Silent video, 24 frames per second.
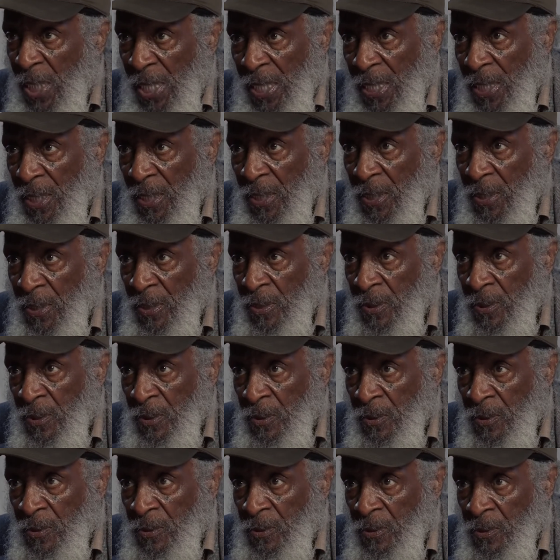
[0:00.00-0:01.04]
where.
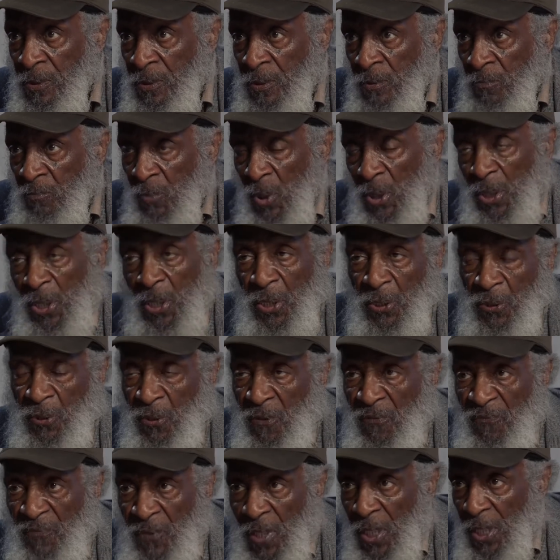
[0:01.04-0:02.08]
But get
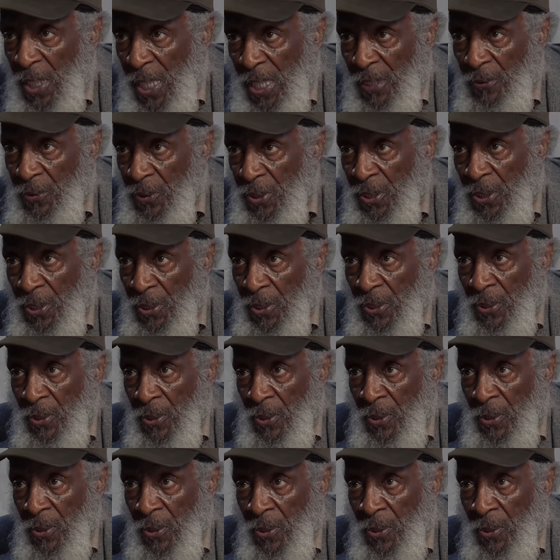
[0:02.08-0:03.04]
the fuck out of here.